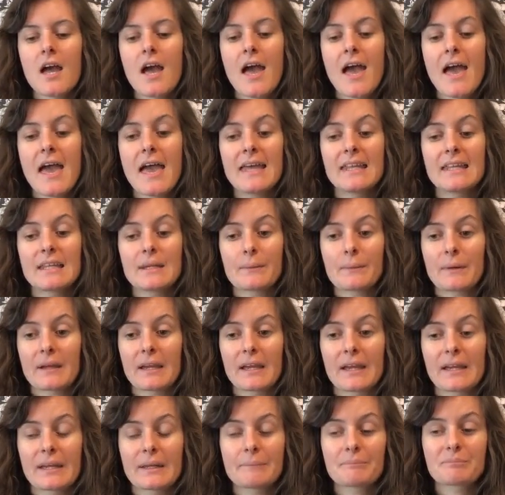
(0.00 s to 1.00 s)

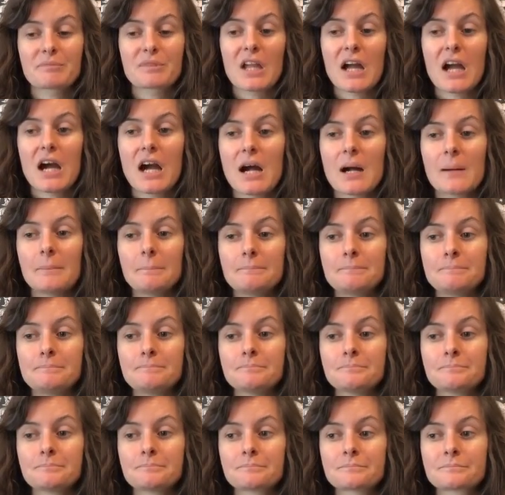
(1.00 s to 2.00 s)
Anyway,
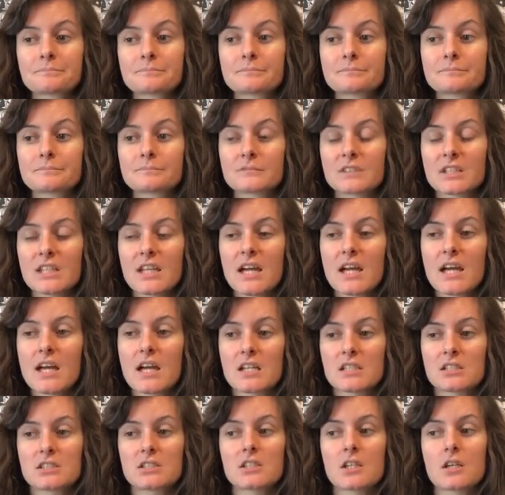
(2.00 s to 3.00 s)

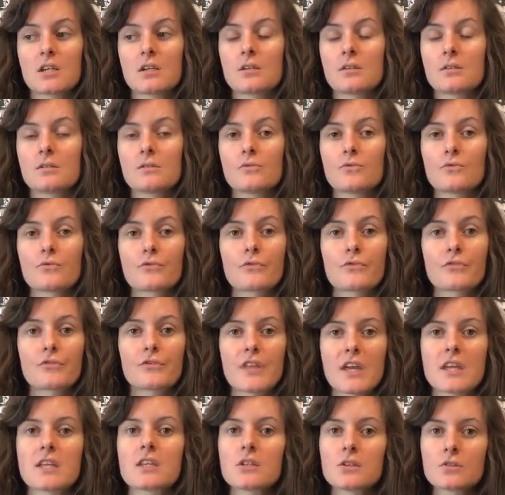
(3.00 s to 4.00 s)
yeah, so
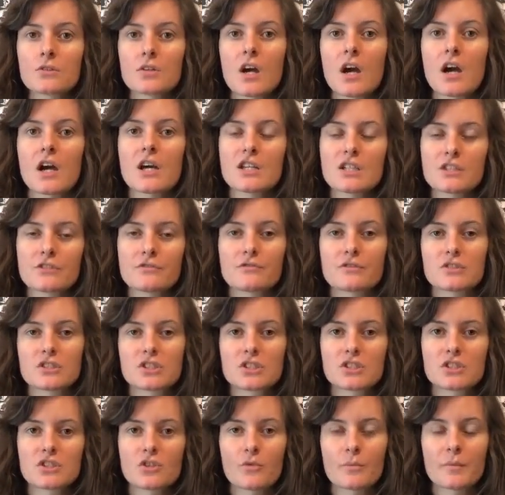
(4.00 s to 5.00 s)
thank you guys for
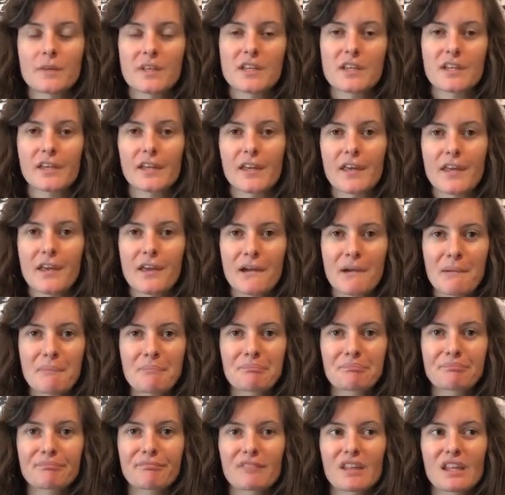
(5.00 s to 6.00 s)
still being here,
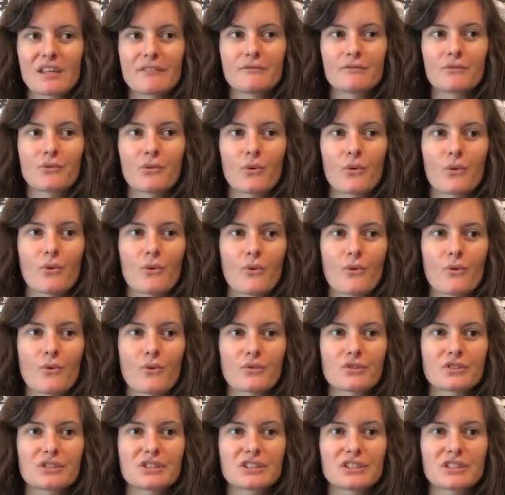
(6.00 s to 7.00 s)

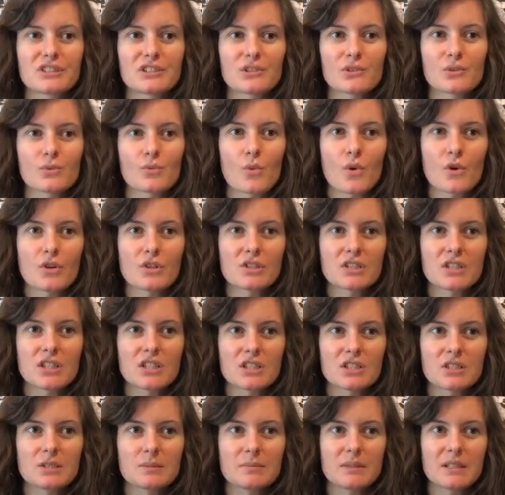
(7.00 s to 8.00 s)
for still
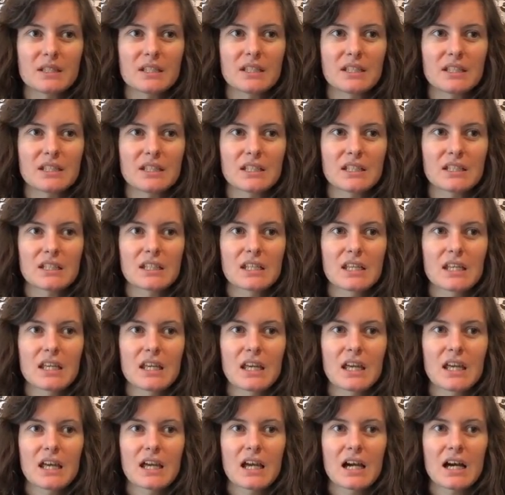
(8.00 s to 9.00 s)
wanting to be
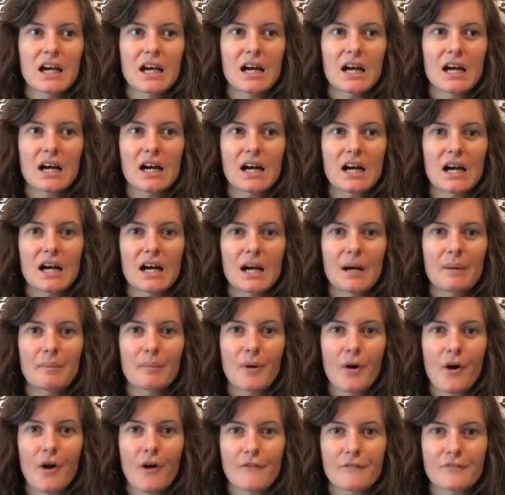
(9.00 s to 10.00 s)
a
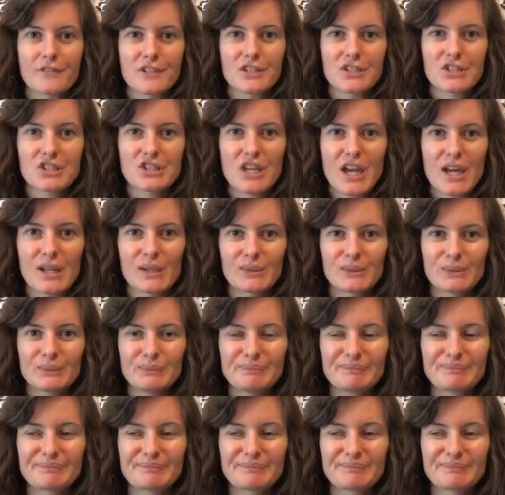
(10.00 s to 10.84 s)
part of this channel.